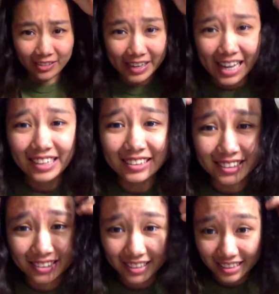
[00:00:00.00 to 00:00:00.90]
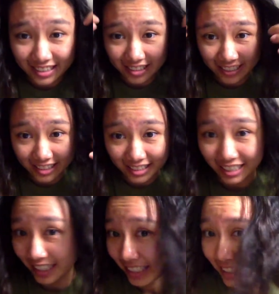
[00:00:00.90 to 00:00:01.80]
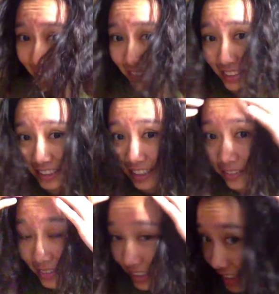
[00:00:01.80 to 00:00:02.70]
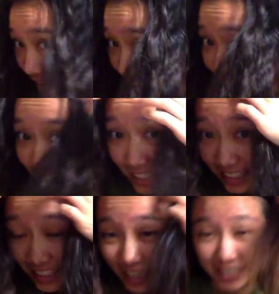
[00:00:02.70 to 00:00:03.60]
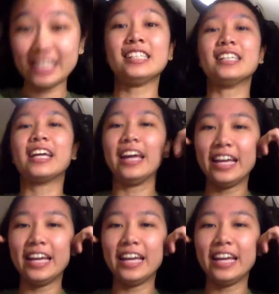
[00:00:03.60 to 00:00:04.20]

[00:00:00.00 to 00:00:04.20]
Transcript: I got my hair looks crazy because I tied it out just now, but yikes. Okay,